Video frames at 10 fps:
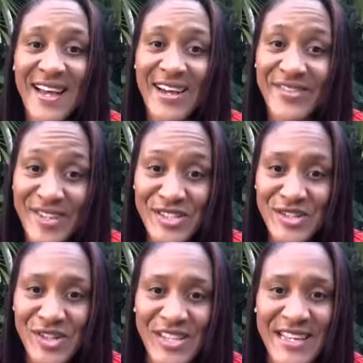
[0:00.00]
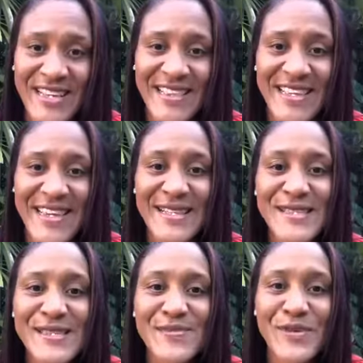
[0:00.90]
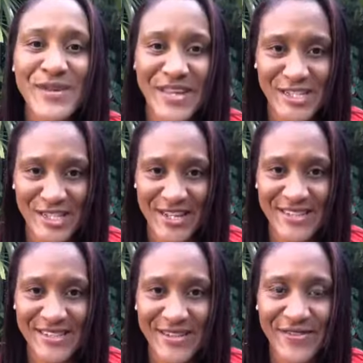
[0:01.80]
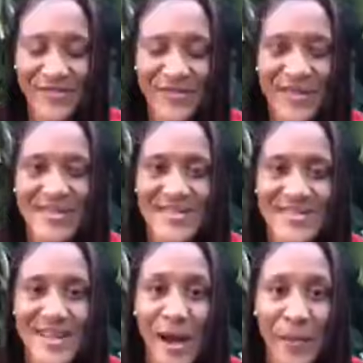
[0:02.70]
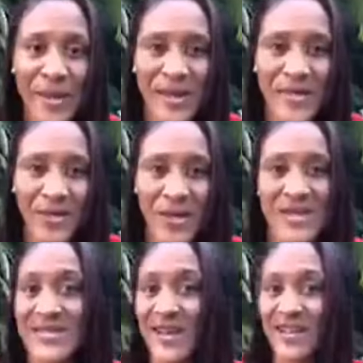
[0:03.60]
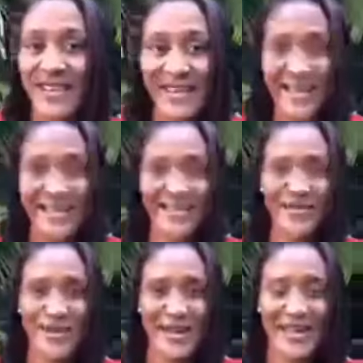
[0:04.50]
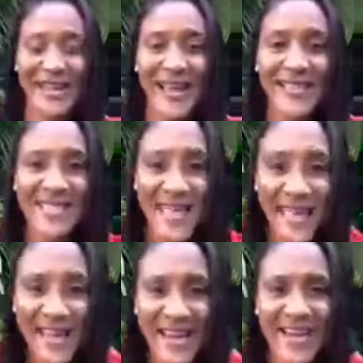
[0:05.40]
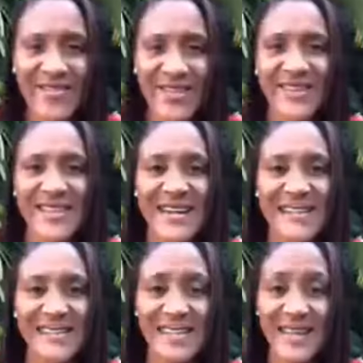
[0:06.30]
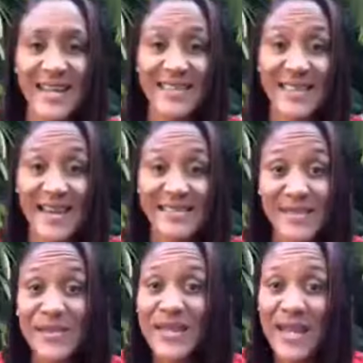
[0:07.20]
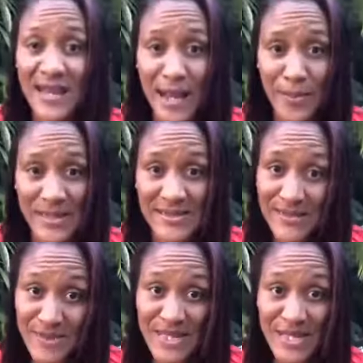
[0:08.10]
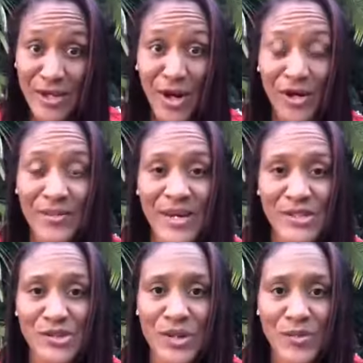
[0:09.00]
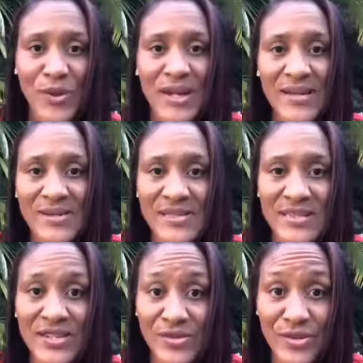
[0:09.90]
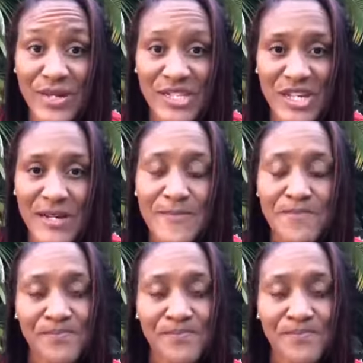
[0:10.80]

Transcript: originally the inspiration for this topic was a client of mine, and then I realized that something had happened to me on my trip while I was in Croatia.